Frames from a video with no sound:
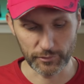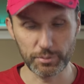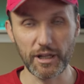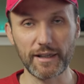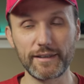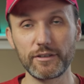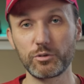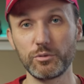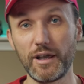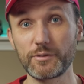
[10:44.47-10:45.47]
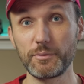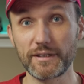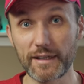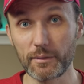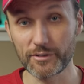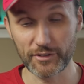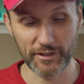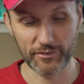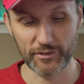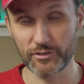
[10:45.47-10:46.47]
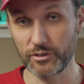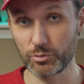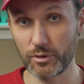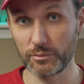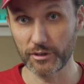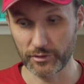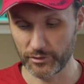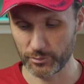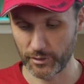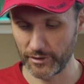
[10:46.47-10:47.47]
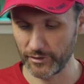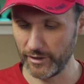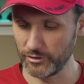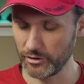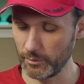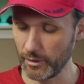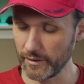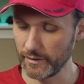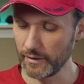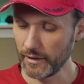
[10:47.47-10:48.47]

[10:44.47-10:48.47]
plug it into as many cameras, I guess, as this one because this one has HDMI.